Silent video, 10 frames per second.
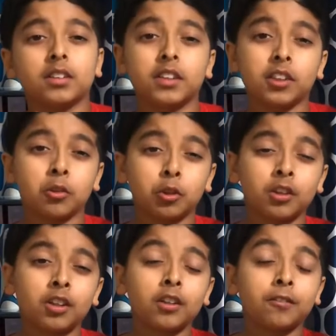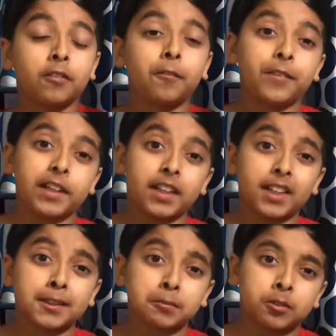The Order of the
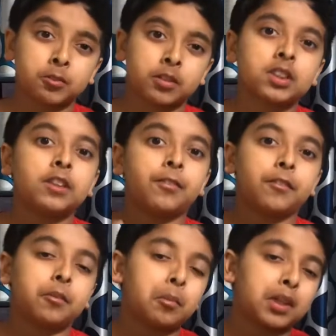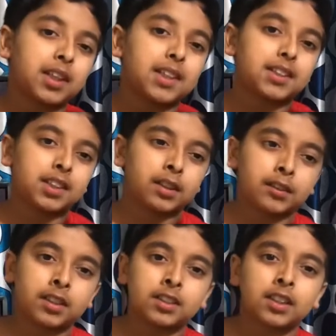Phoenix, which was the 5th book in the
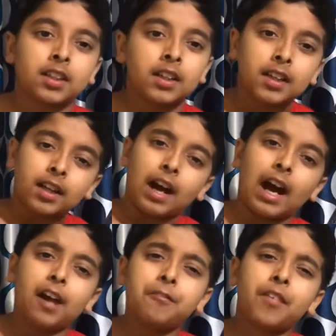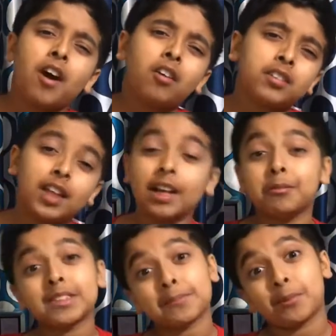series, I felt that it
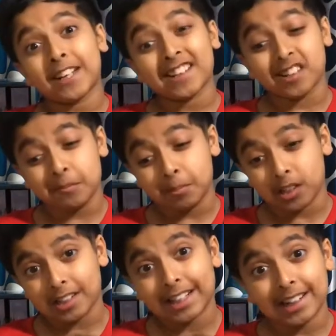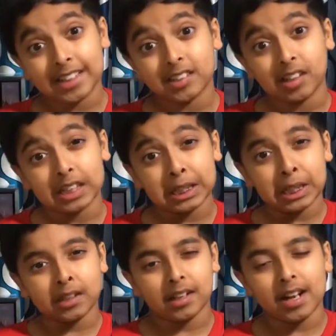was a pretty good book. I thought
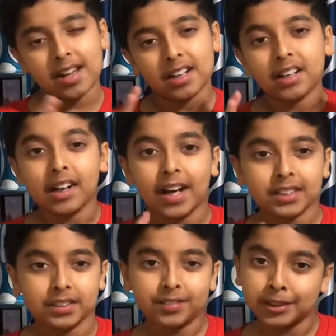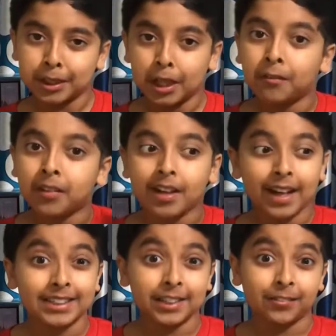they had lots of stuff,
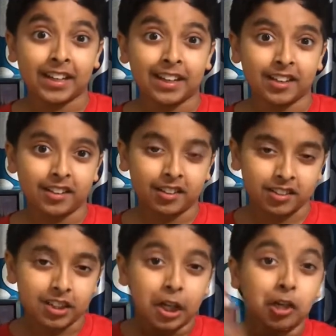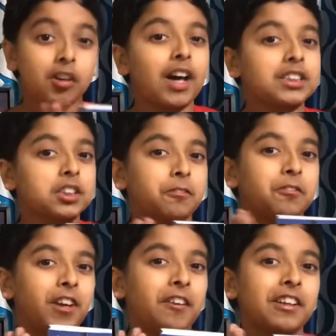lots of characters, lots of
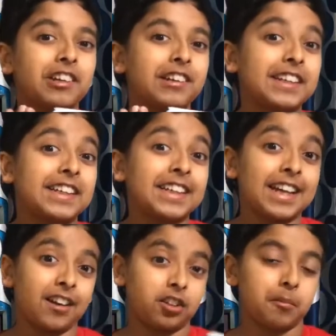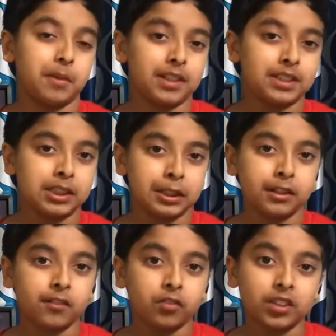very good key elements
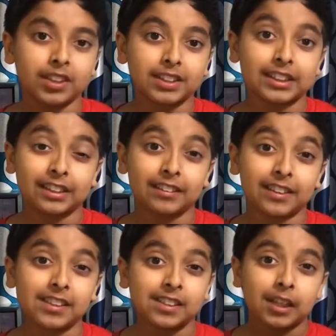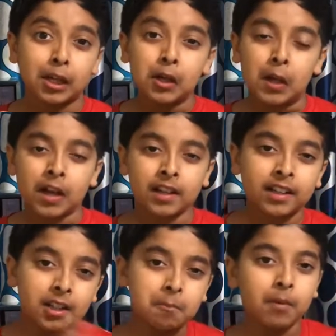needed for the series, and
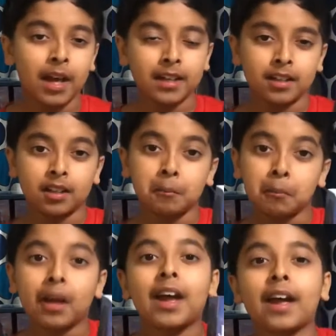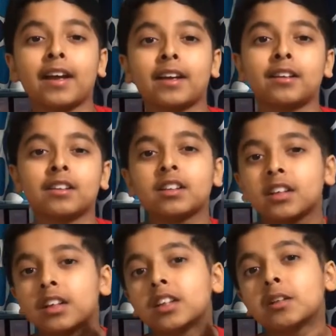it combined them, and
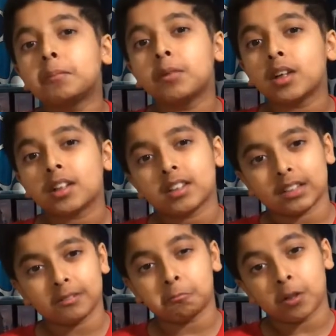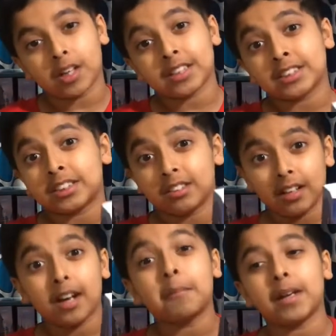the book was
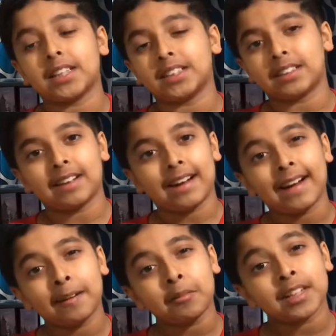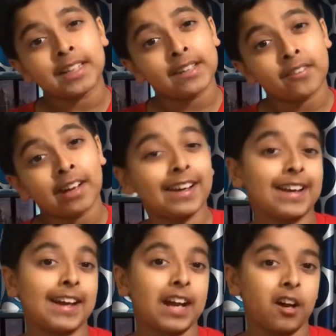amazing. I would give it a
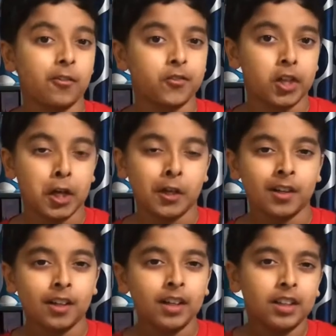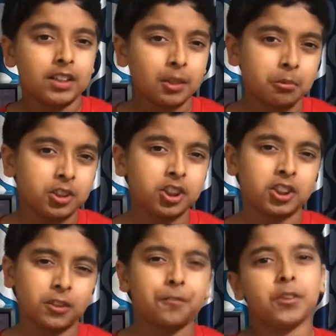9 out of 10. There were
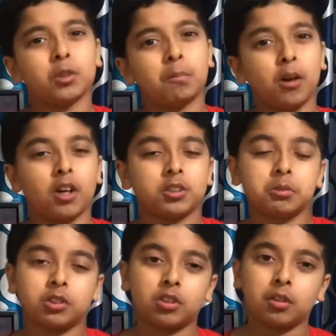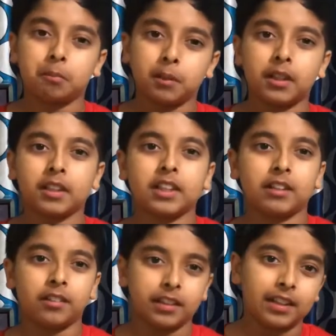just a few parts which were a bit
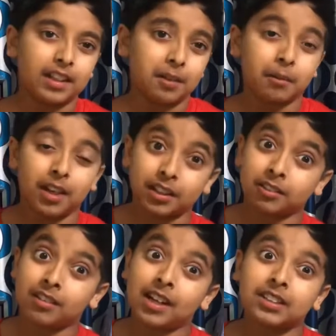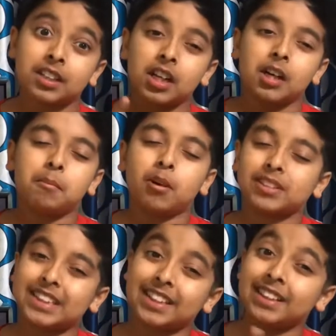here and there, but otherwise,
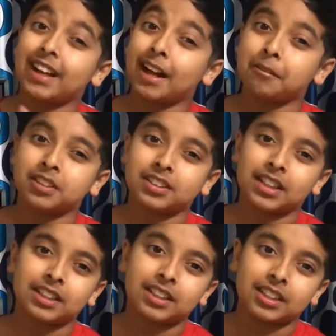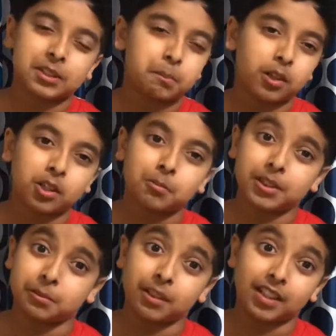mostly, I would say that this book
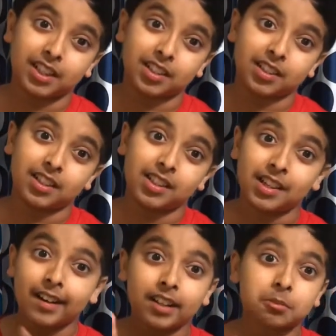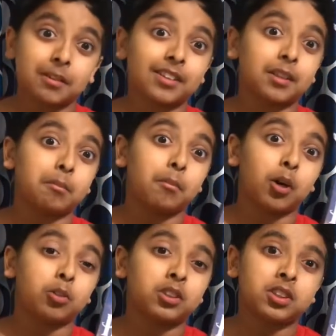was really good, and it's one of the
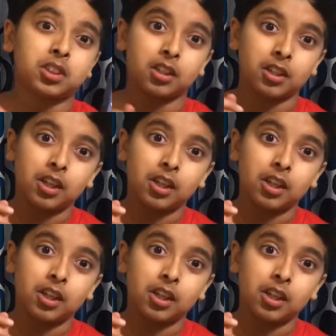most